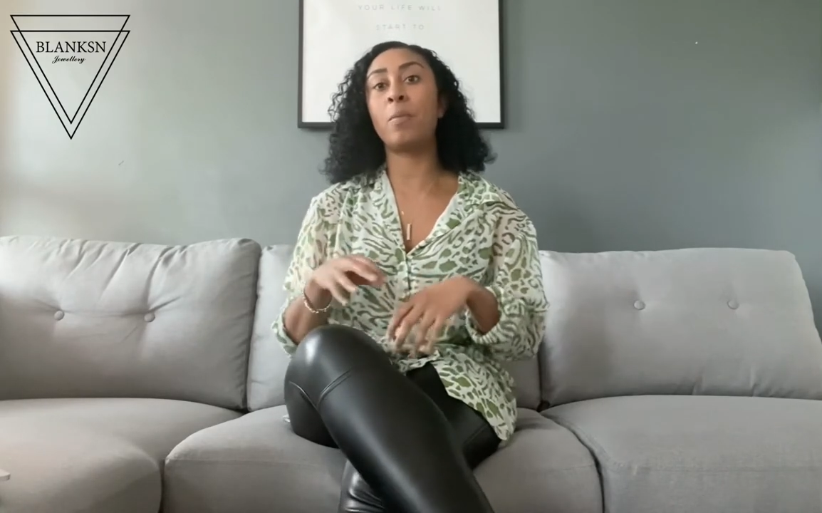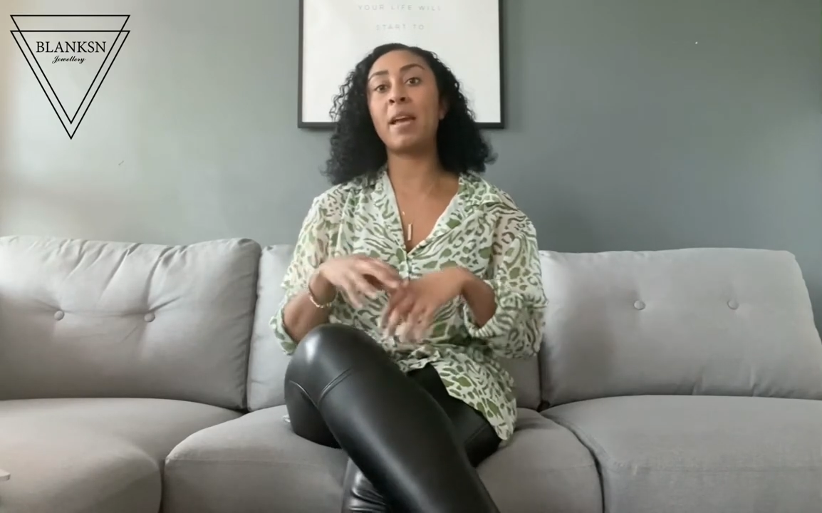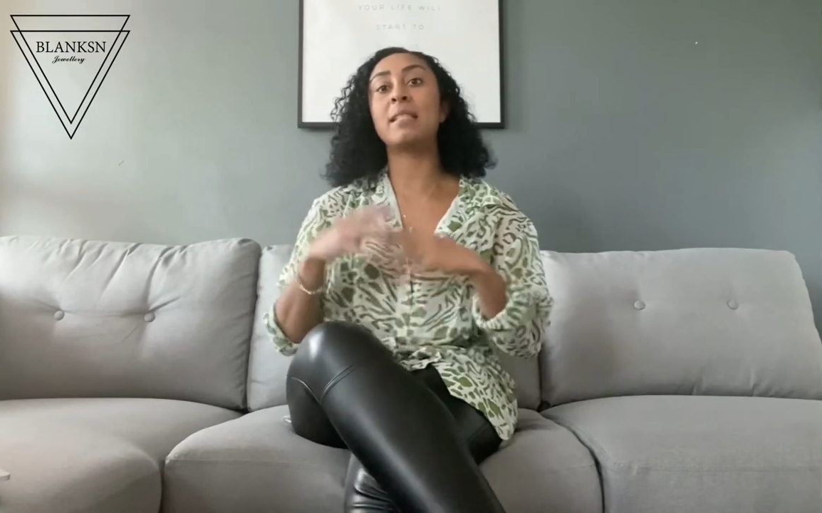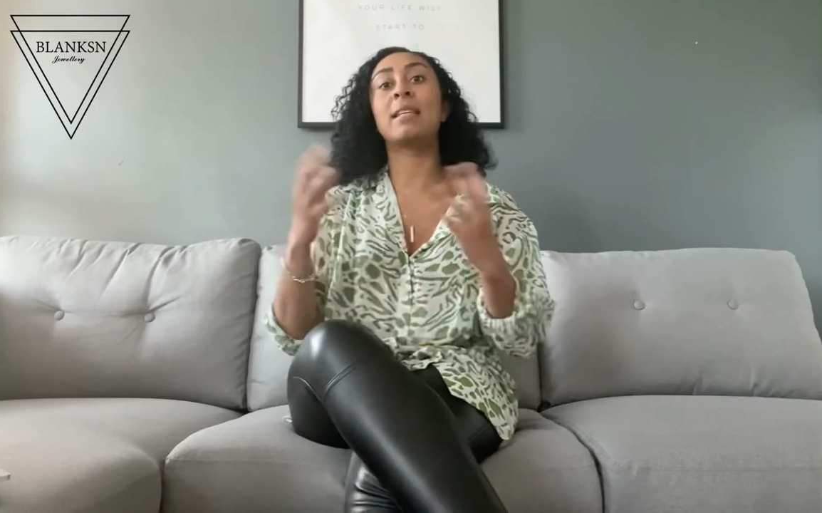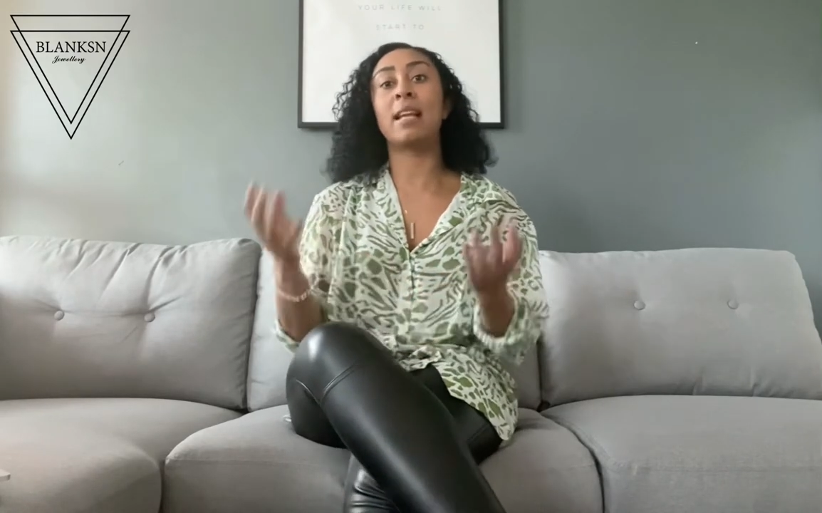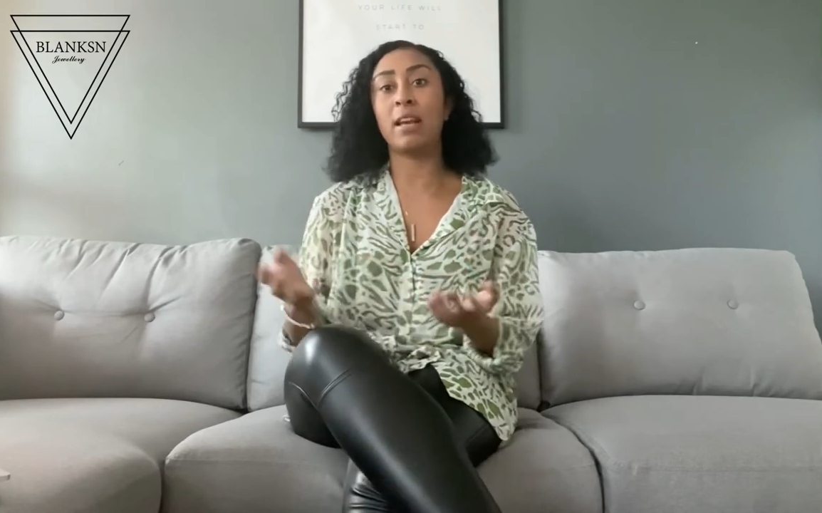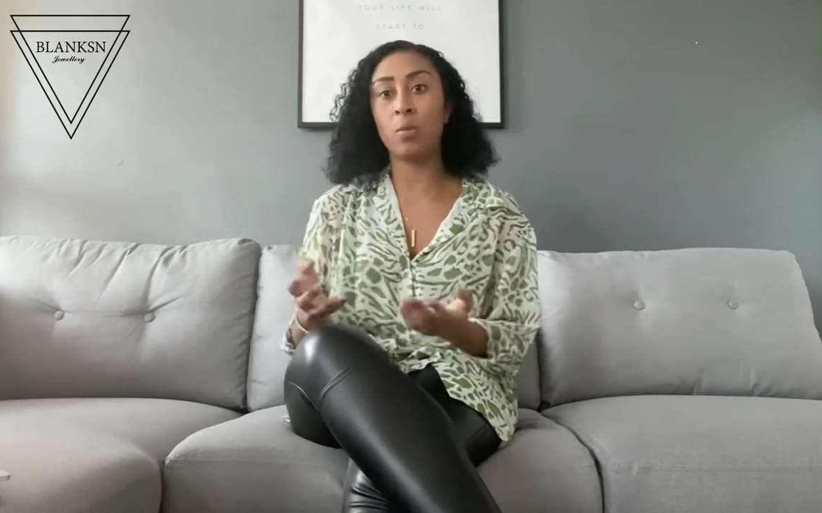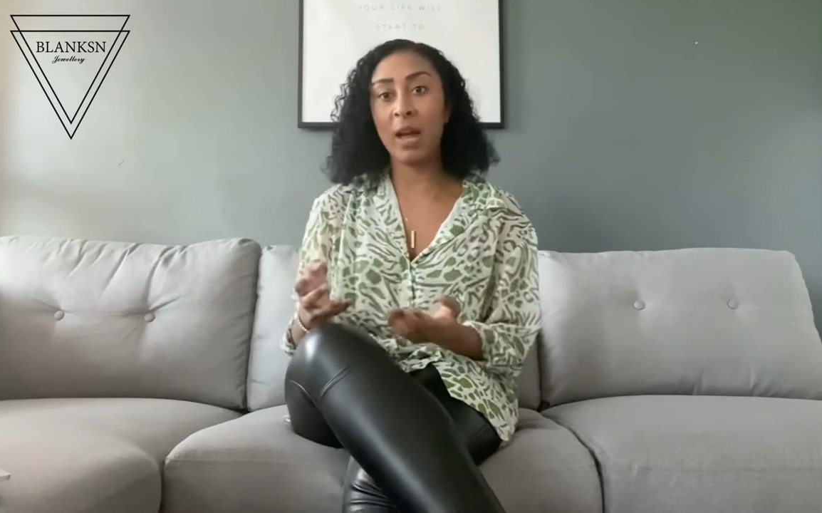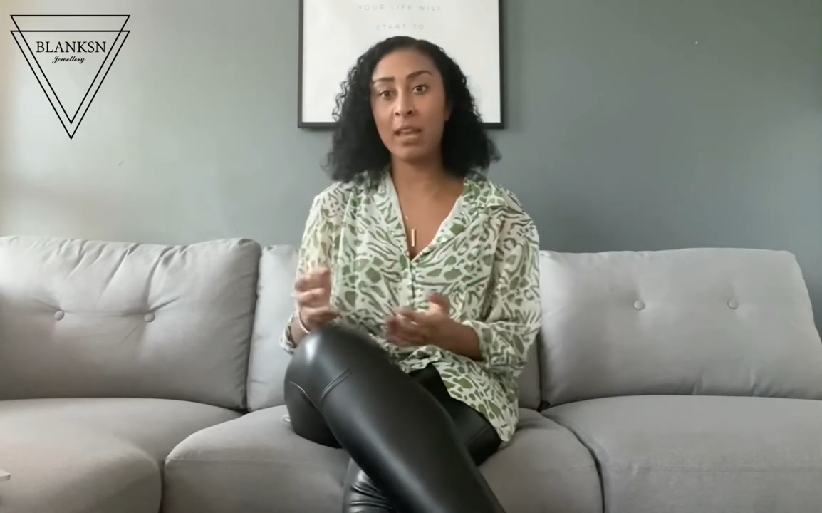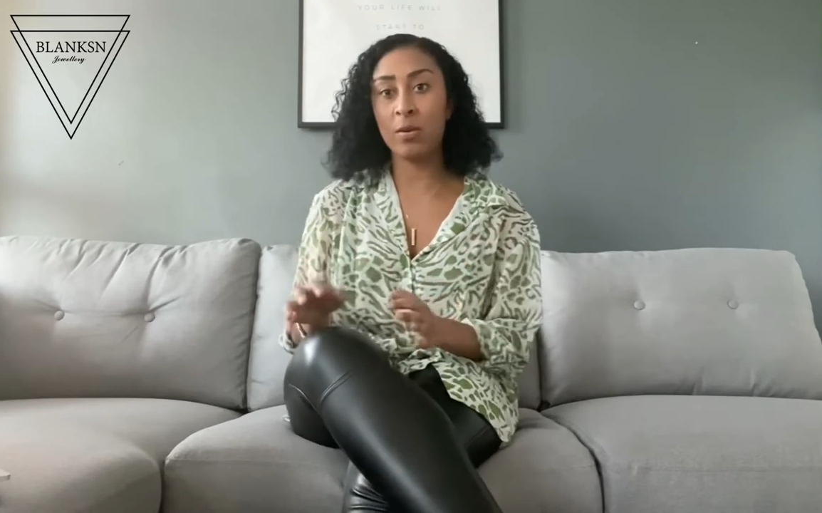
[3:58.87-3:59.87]
basically
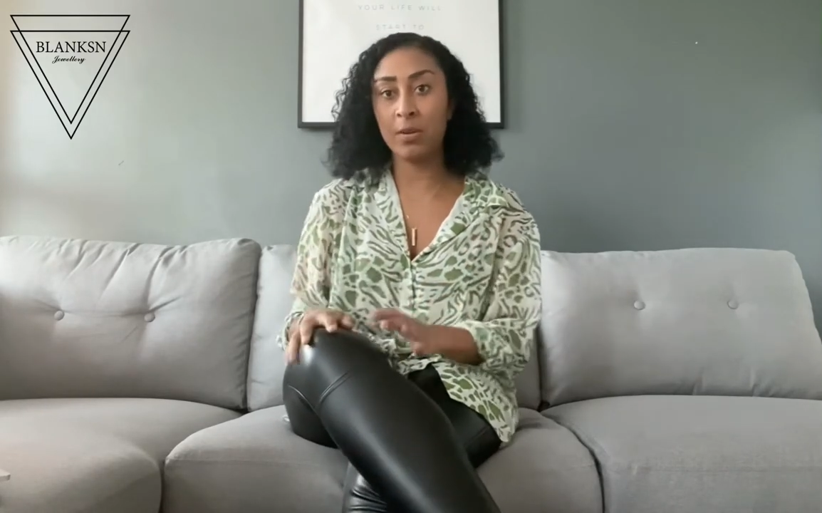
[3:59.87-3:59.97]
awake when you